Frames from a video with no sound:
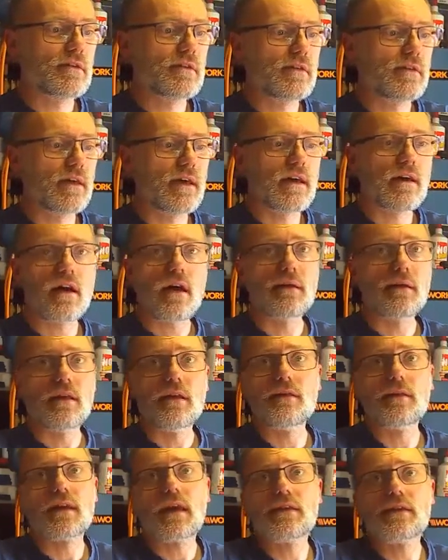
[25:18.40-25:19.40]
Yeah,
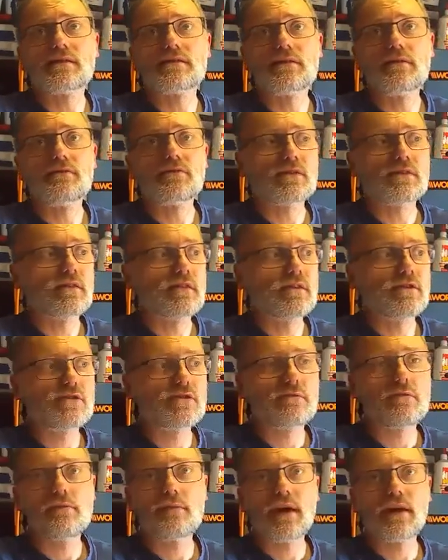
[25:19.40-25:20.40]
and again, there's a difference between
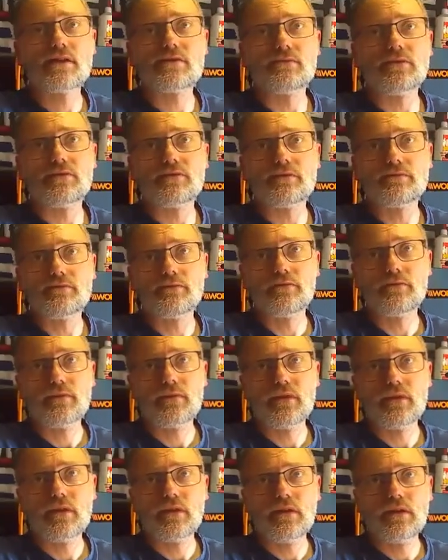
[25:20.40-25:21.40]
leadership and management.
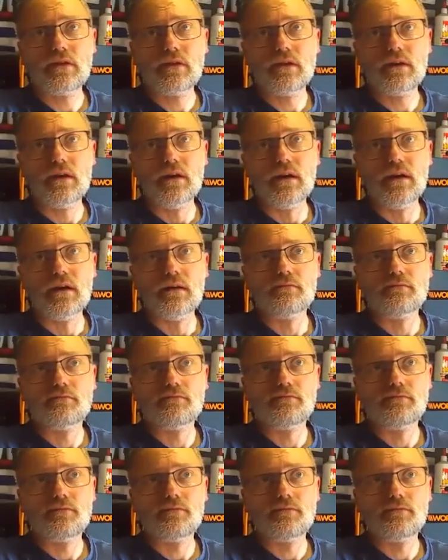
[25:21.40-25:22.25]
The